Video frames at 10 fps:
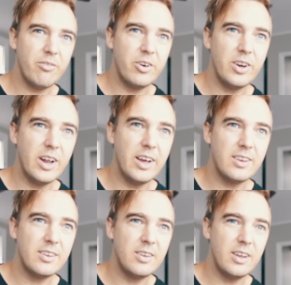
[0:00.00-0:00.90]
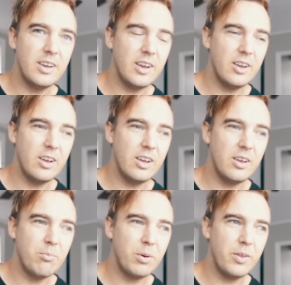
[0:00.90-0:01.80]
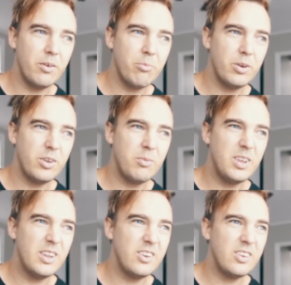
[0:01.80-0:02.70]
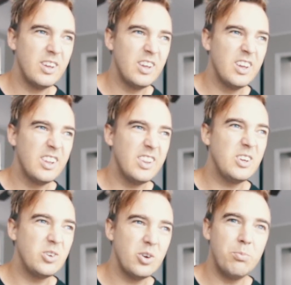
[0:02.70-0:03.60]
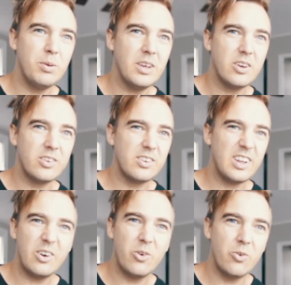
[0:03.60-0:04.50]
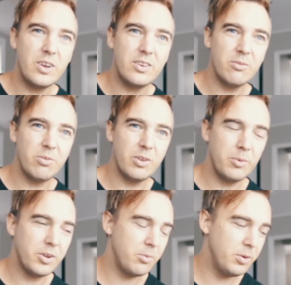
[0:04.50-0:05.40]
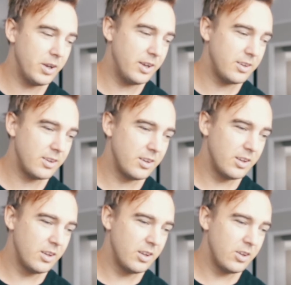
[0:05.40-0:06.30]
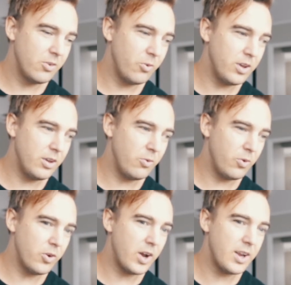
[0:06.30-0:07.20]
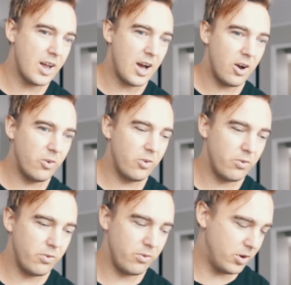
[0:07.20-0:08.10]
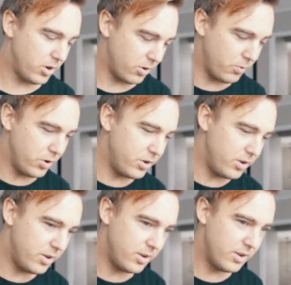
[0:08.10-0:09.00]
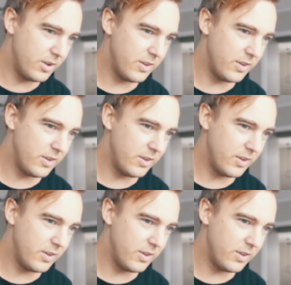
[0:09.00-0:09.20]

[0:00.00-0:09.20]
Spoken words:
very nice. But to me, they should be, because there's like no reason for them not to be nice. We right now, knock on wood,